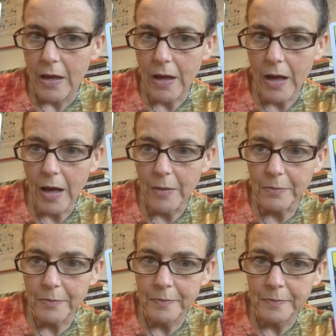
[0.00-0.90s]

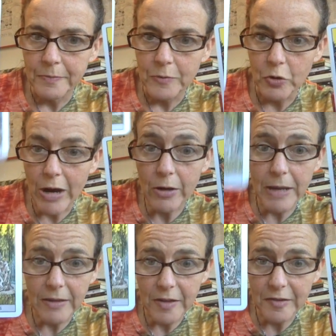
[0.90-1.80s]
The
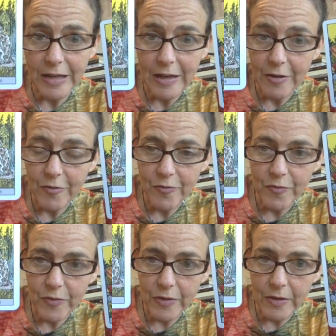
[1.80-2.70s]
Crackleback doesn't
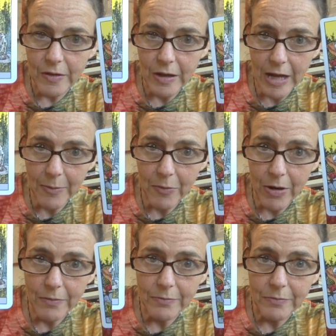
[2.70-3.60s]
have a
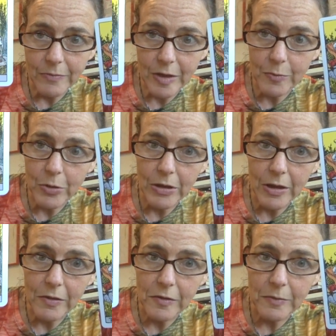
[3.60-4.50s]
copyright. That's pretty
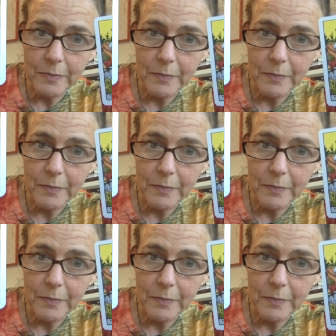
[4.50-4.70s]
nice.